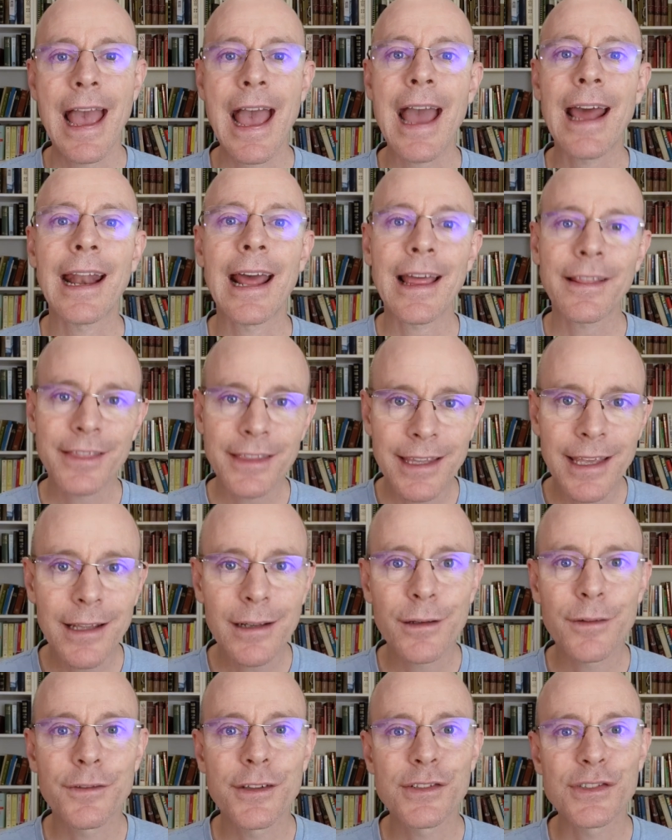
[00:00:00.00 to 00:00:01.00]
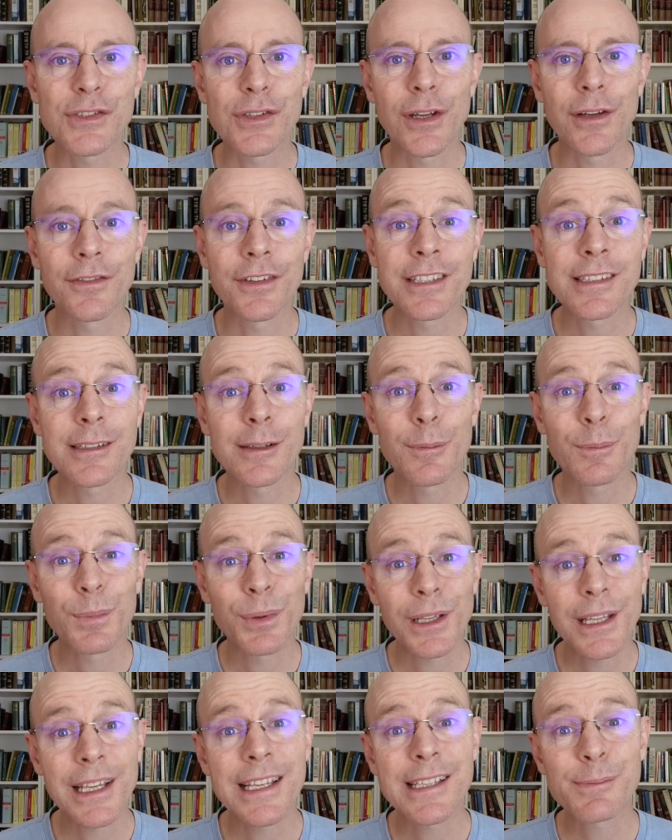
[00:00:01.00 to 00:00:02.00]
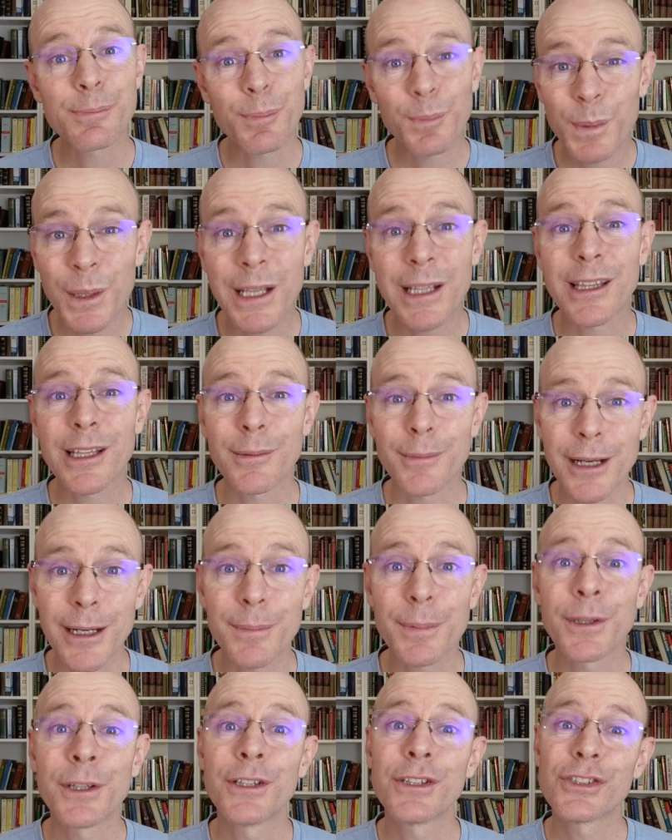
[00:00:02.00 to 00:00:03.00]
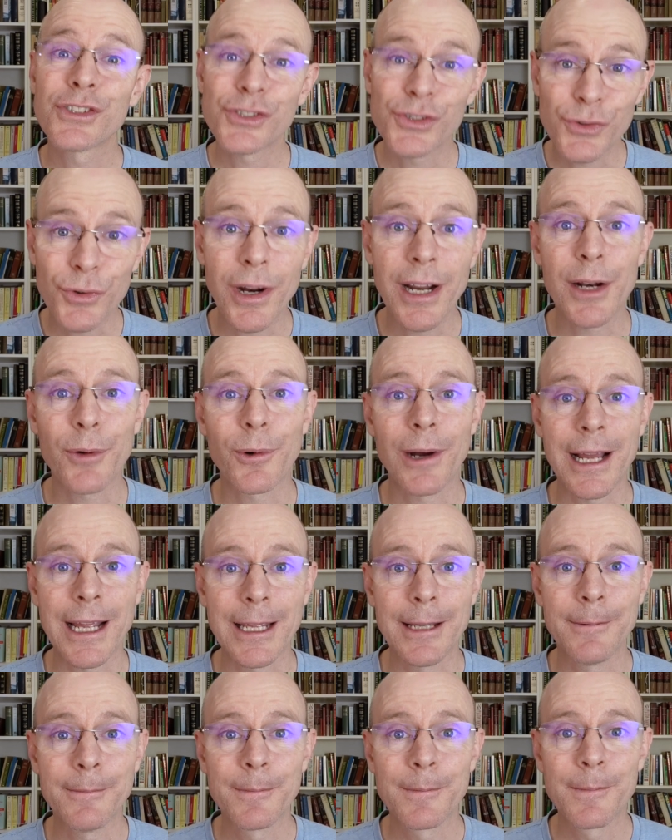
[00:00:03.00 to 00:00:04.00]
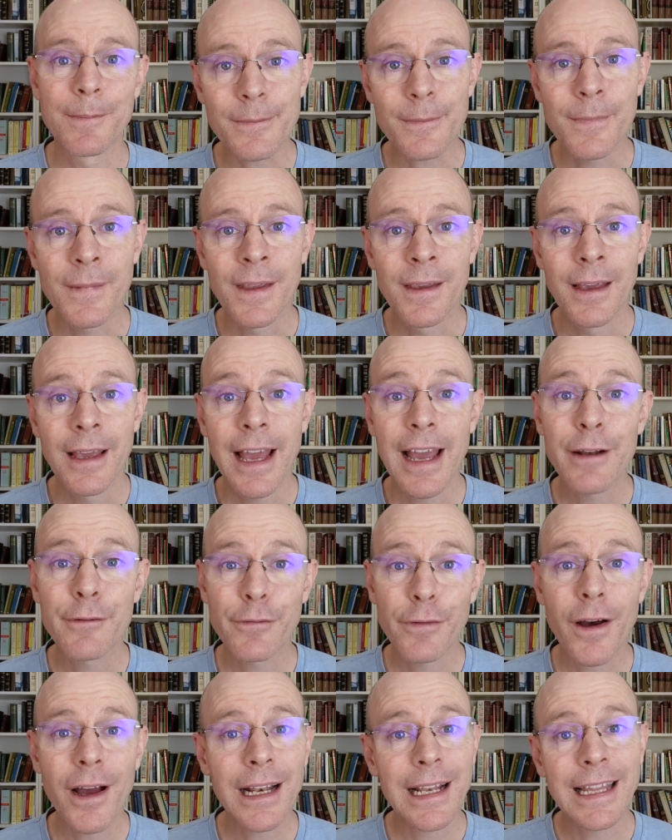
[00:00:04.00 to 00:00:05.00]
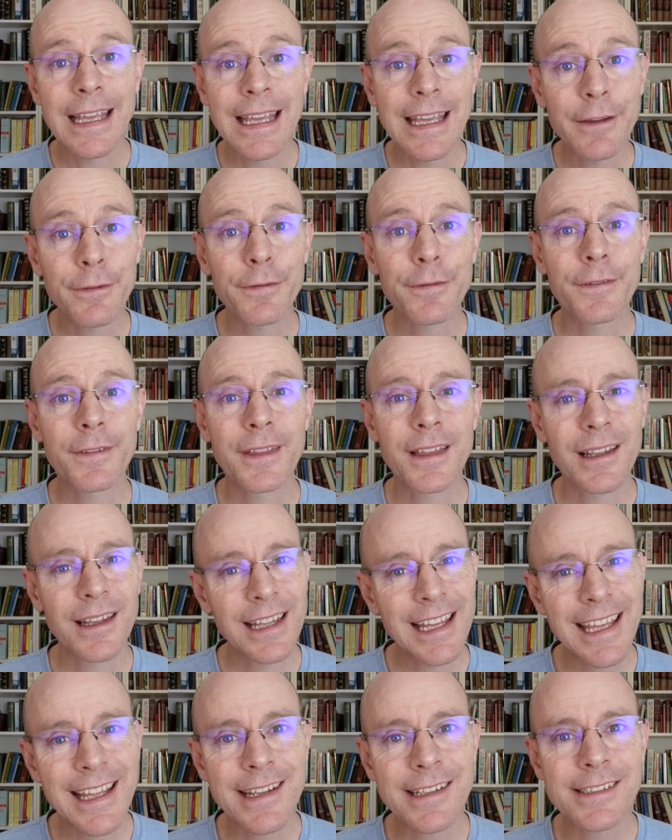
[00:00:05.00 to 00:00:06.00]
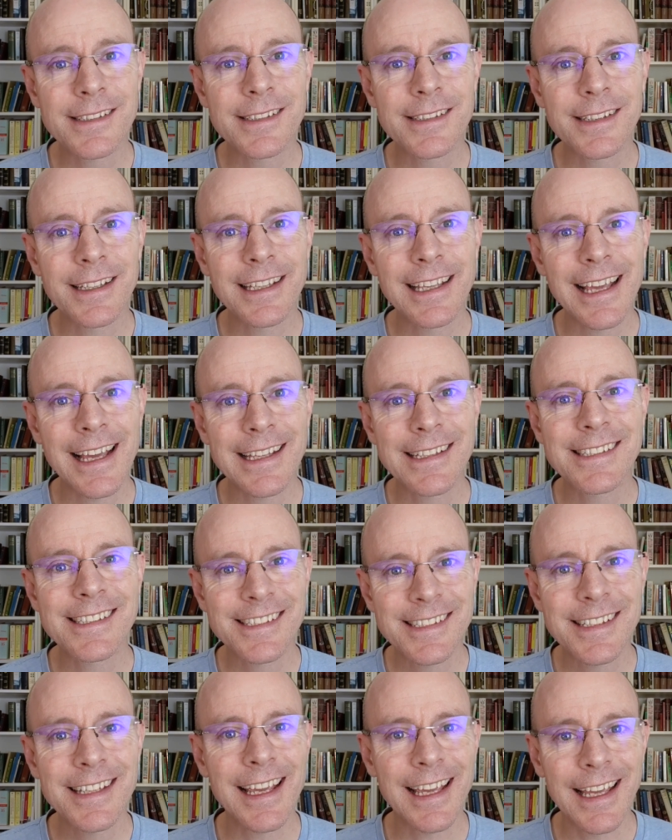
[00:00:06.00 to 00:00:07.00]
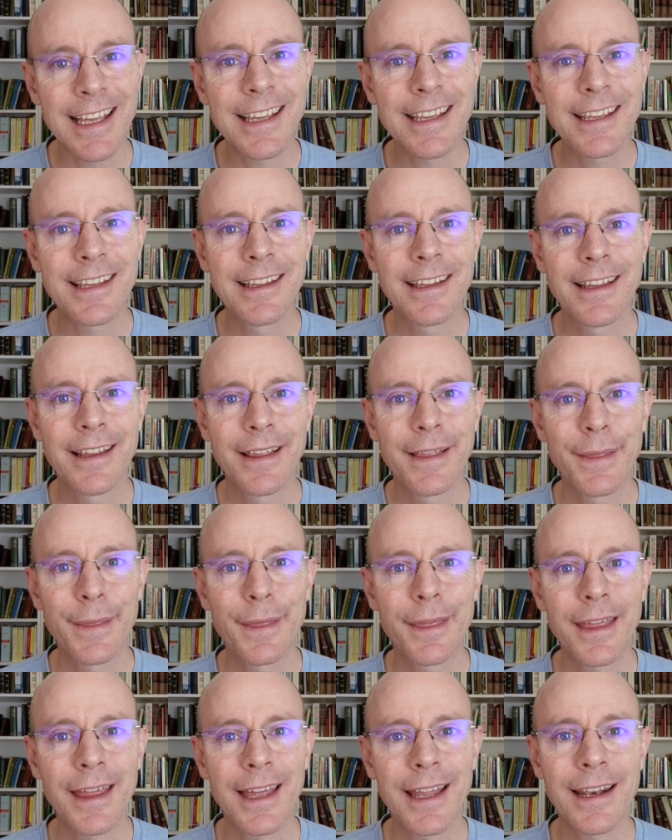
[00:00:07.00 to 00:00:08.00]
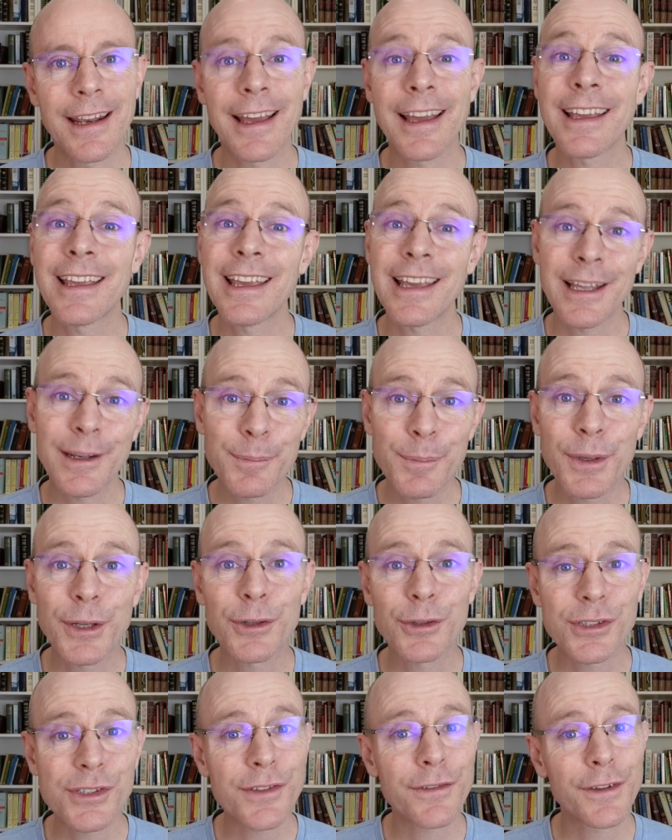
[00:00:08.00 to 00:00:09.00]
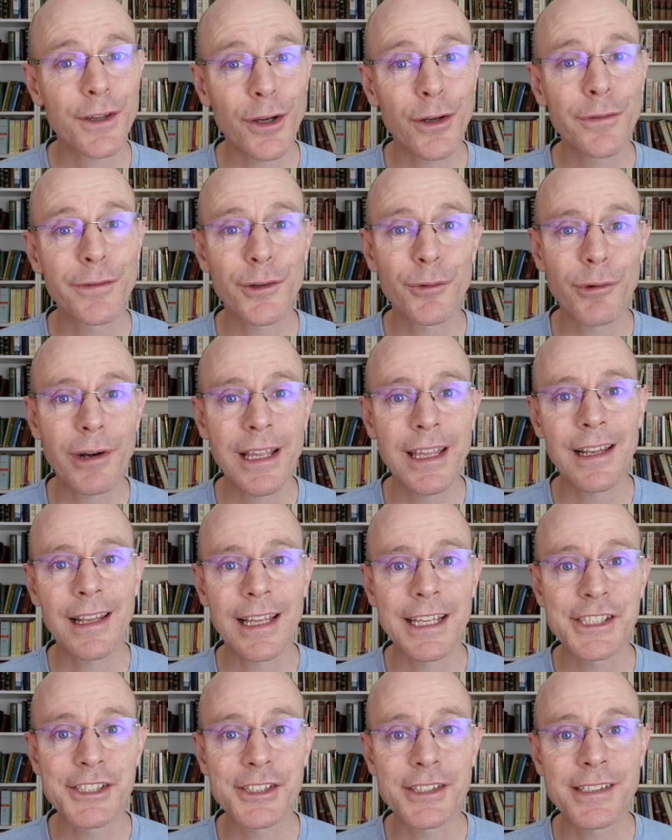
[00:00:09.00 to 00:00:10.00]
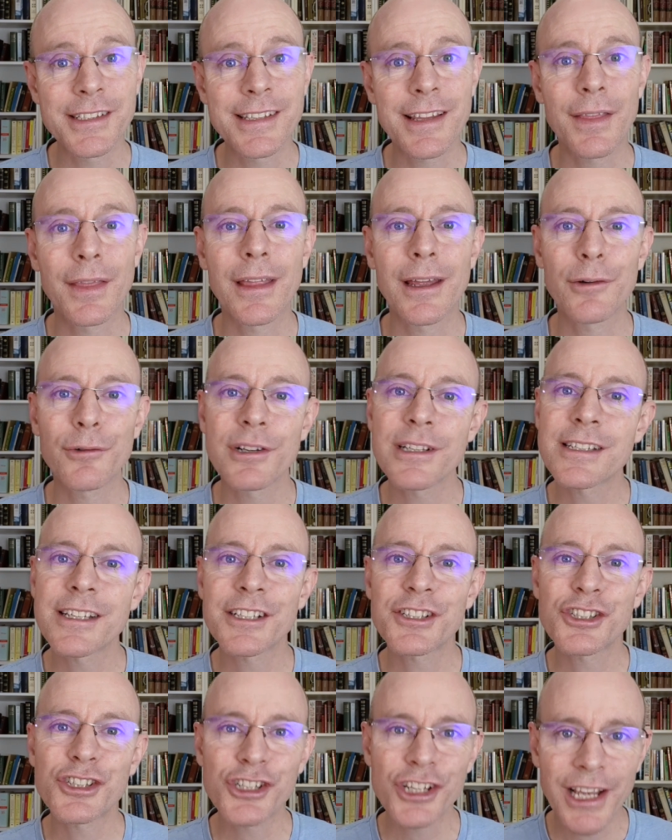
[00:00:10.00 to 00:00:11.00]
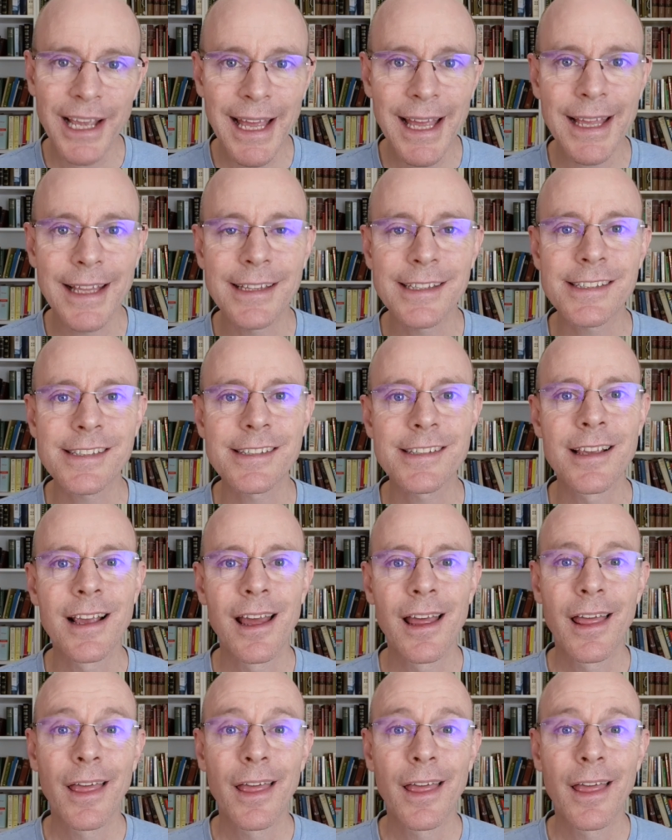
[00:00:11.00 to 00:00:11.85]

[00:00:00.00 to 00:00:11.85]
and at the end of the service, please pick them up straight away. And finally, if the leaders get sick, then again, because of COVID regulations, there is a chance